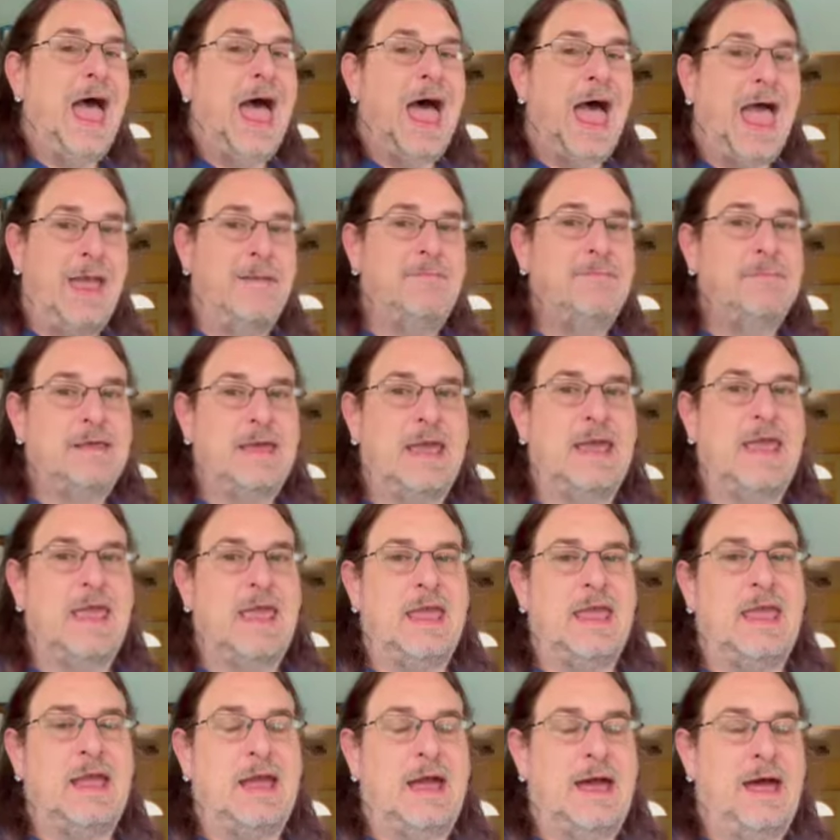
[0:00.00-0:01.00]
I'm
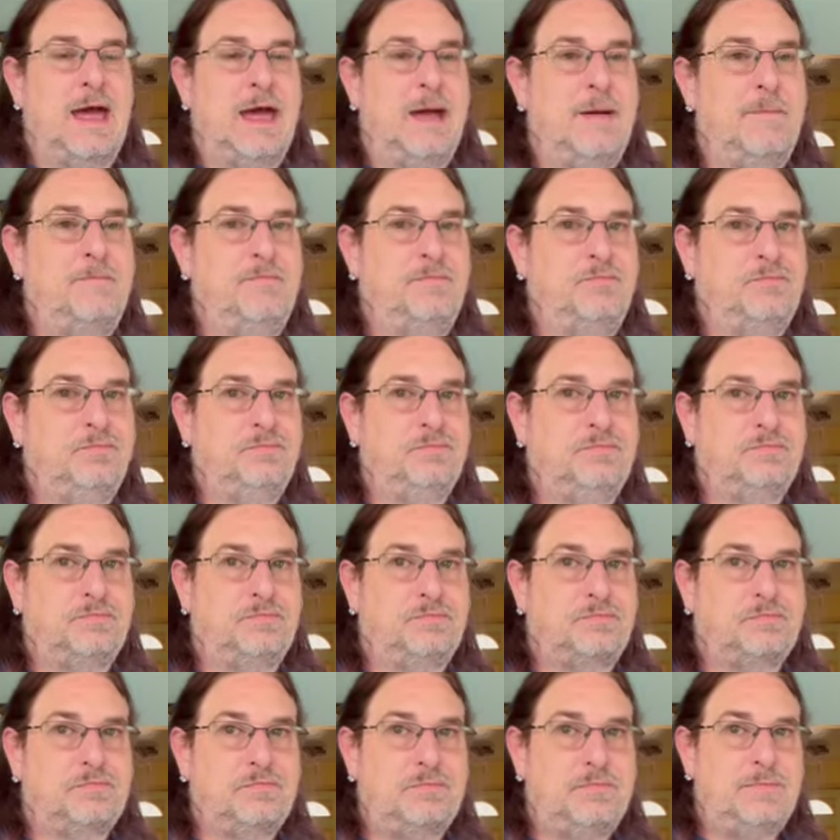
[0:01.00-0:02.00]
taking, not
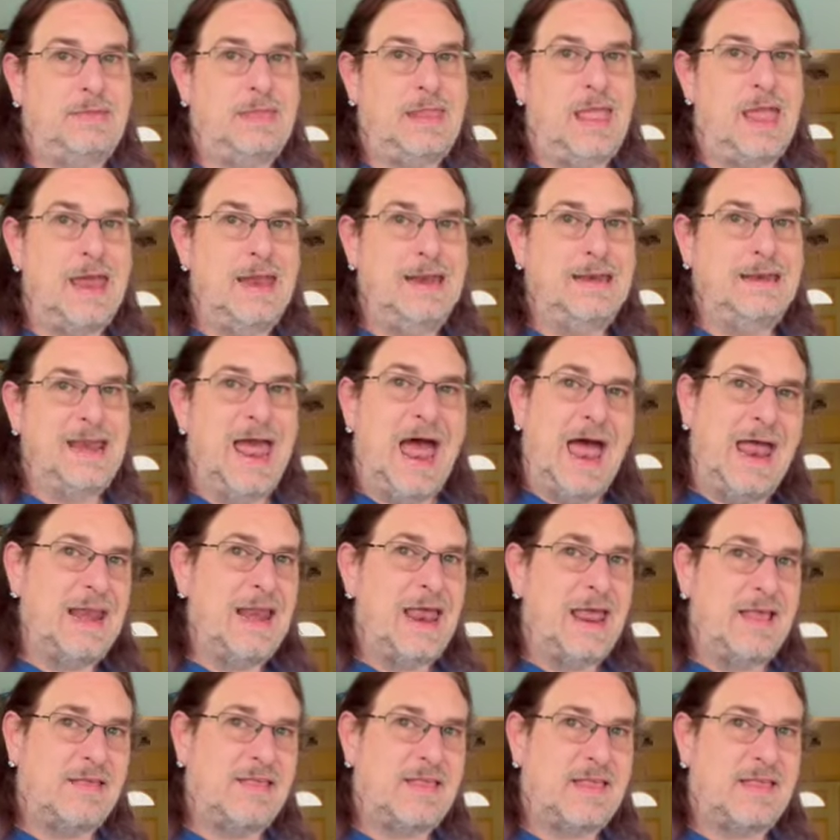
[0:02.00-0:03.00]

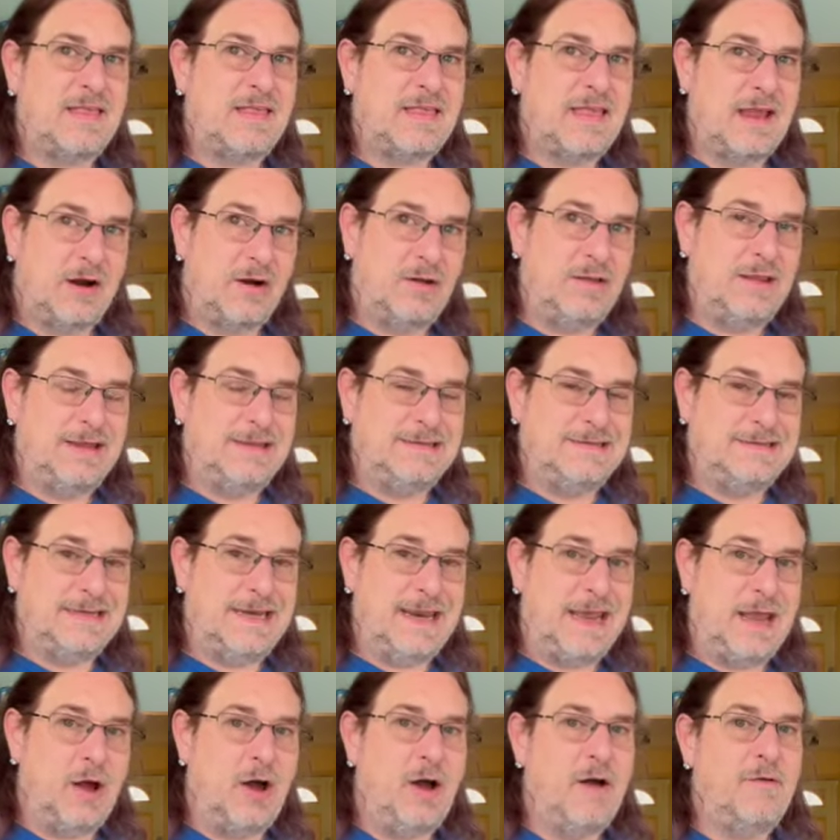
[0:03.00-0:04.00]
necessarily
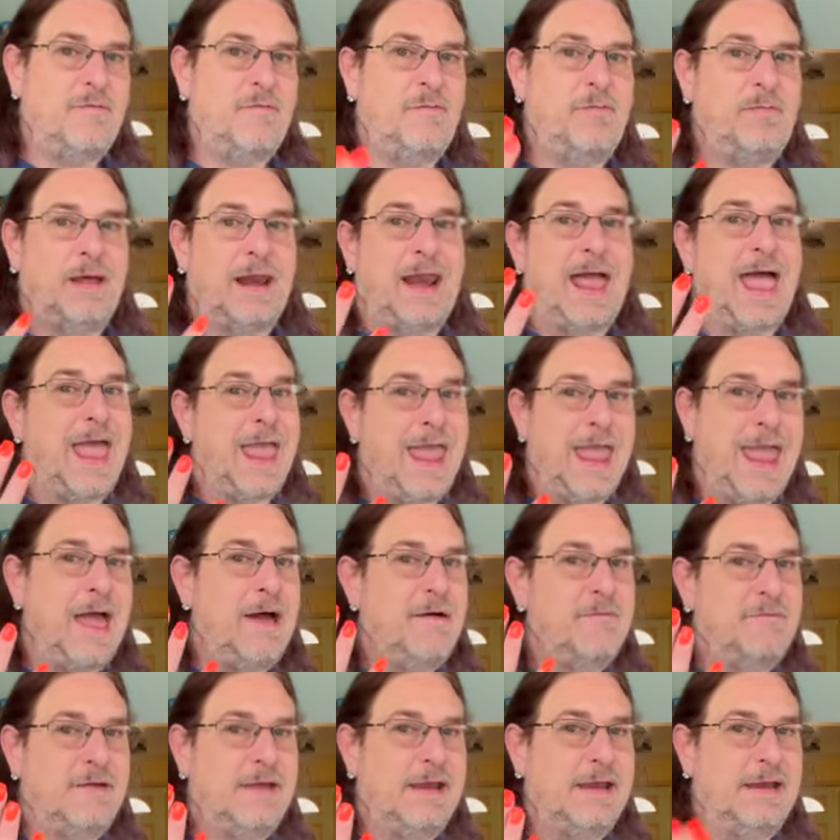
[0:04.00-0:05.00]
today off, but I
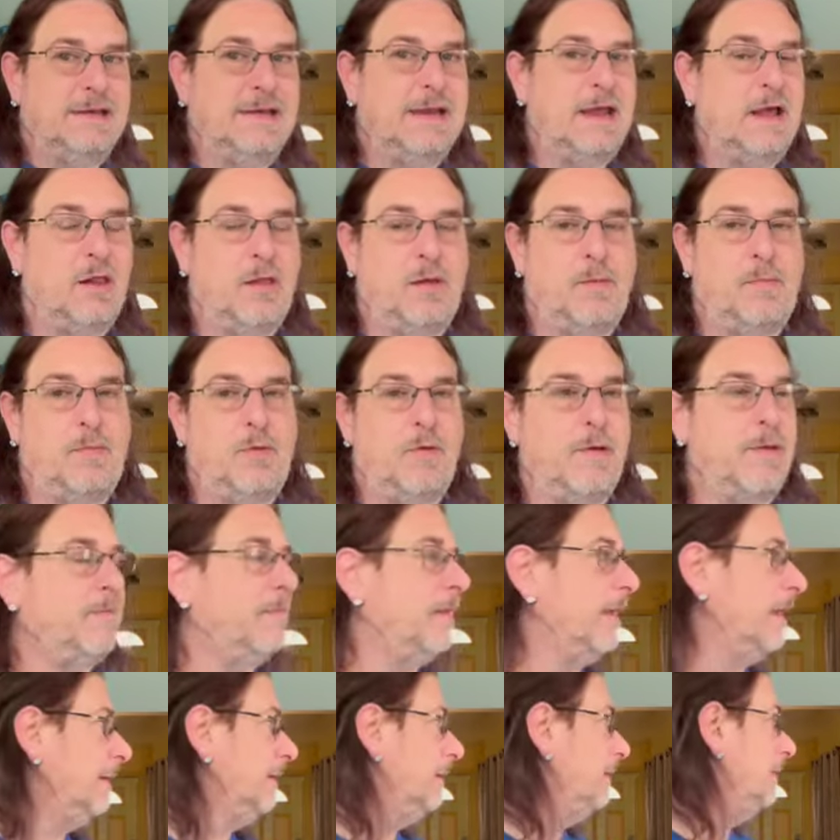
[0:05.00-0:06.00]
have a nail
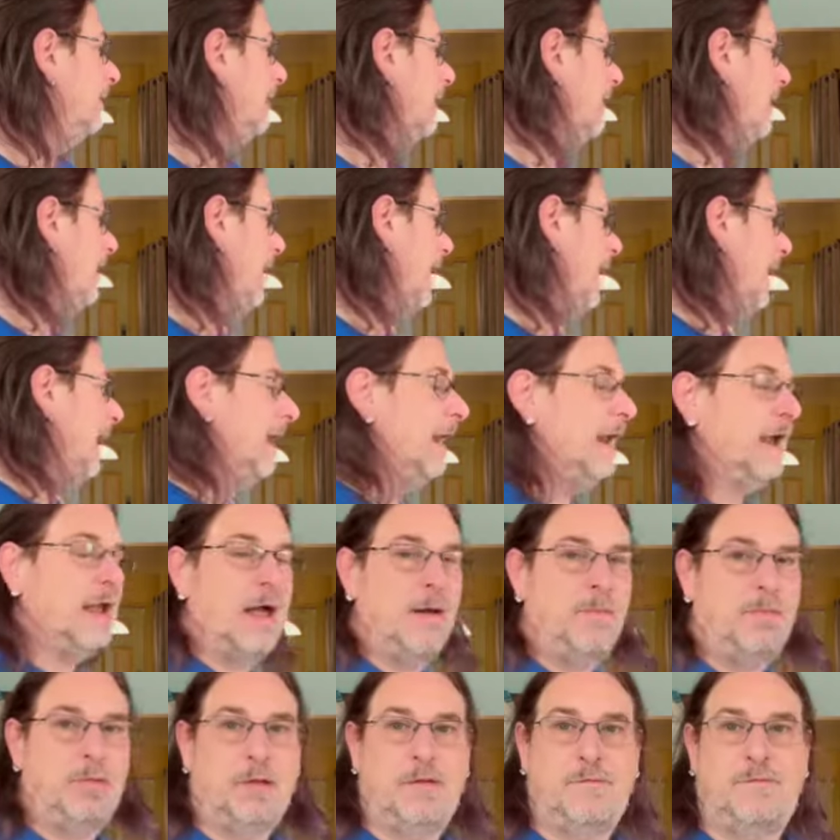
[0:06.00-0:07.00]
appointment in a
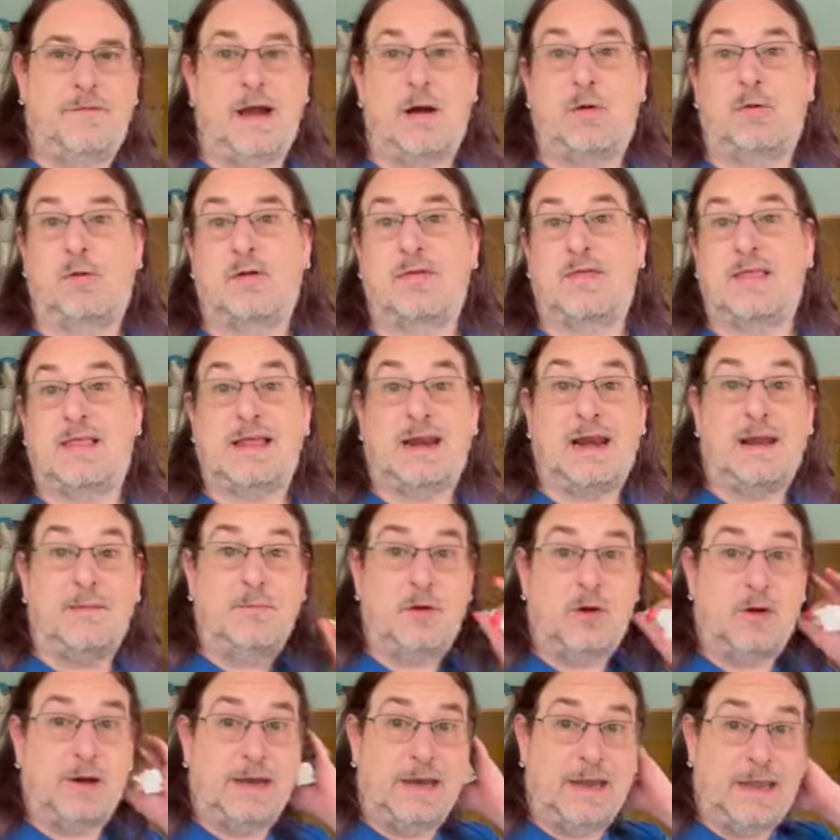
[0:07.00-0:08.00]
couple of hours that
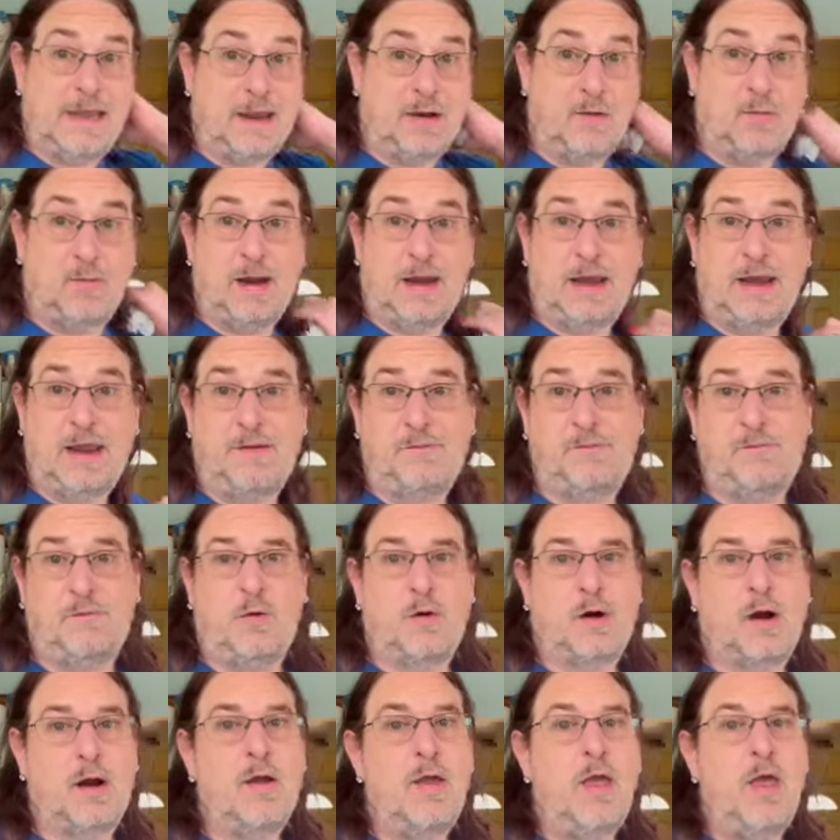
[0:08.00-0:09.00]
I'm going to get ready
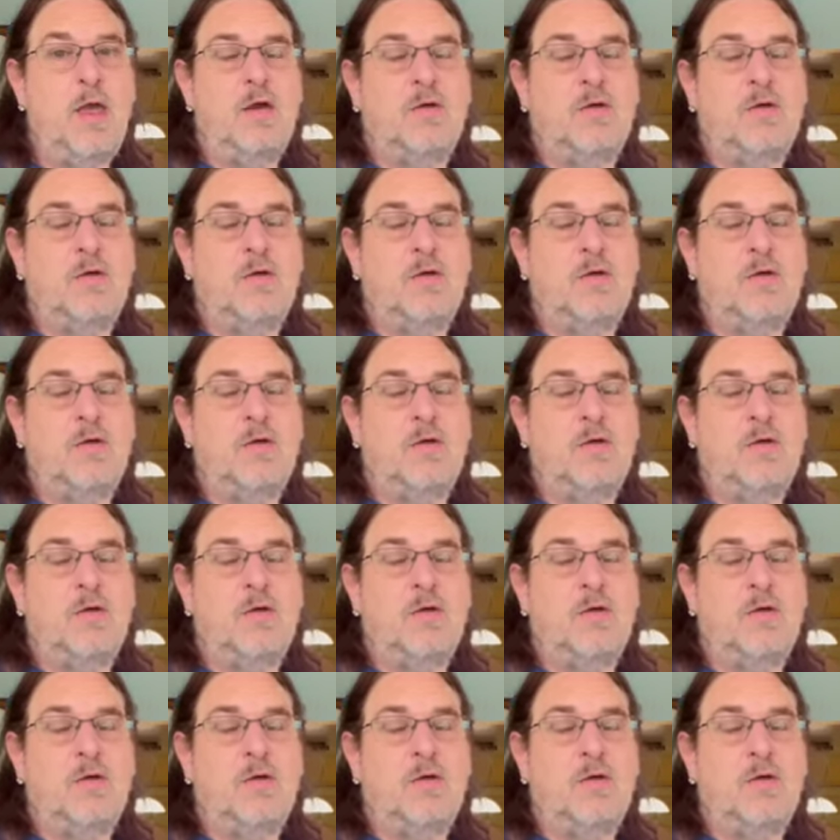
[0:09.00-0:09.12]
for.